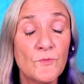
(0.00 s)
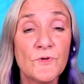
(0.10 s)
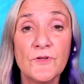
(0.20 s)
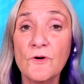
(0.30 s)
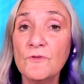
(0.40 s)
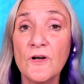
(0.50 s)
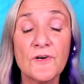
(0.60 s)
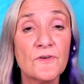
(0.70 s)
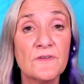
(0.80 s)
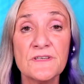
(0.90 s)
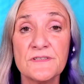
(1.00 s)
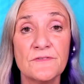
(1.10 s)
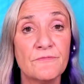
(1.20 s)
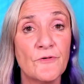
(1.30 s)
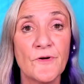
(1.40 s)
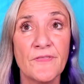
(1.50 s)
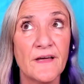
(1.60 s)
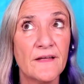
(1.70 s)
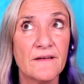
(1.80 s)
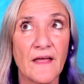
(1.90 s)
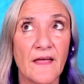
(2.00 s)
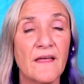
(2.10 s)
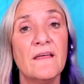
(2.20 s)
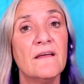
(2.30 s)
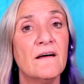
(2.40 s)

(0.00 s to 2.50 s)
will no longer listen for that "Hey